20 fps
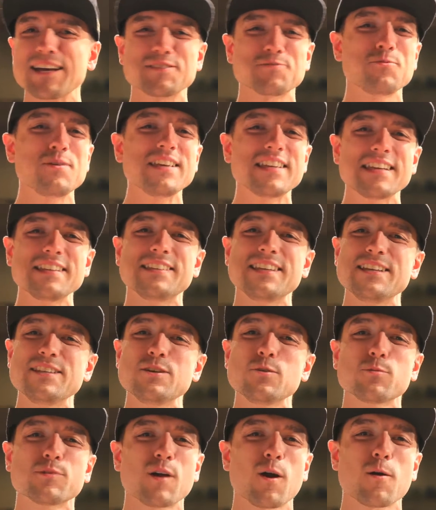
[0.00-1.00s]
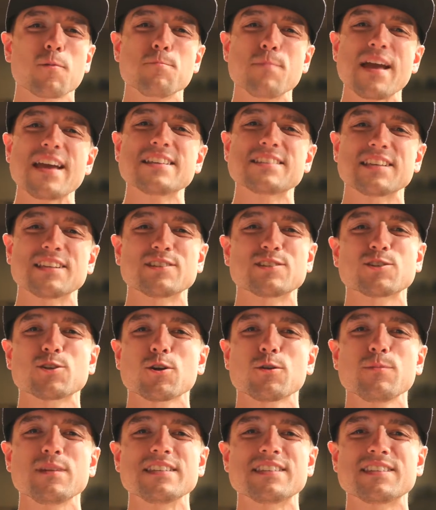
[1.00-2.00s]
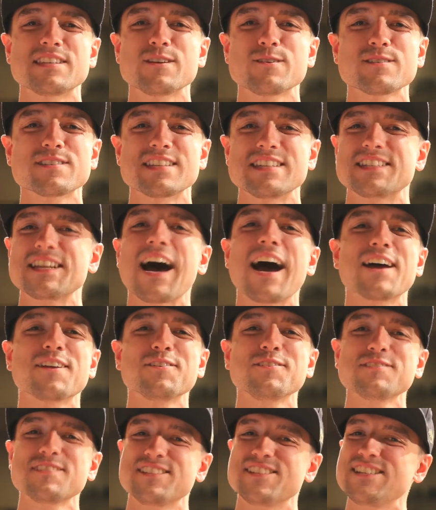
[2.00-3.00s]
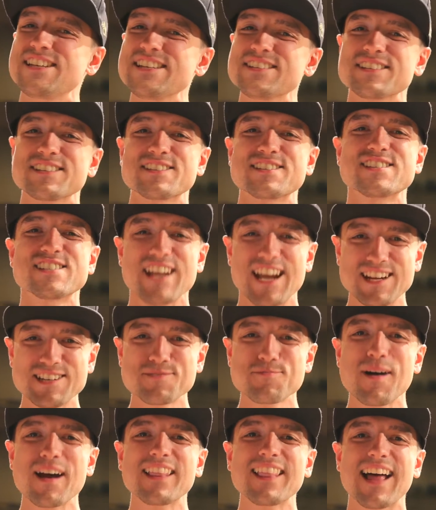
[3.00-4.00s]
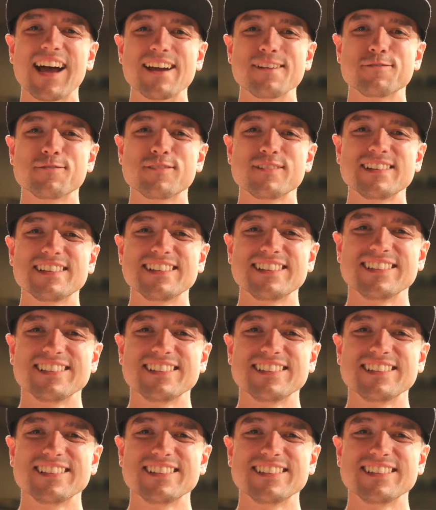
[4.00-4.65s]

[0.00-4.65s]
as we continue with our amazing sermon series entitled Jesus Changed My Life.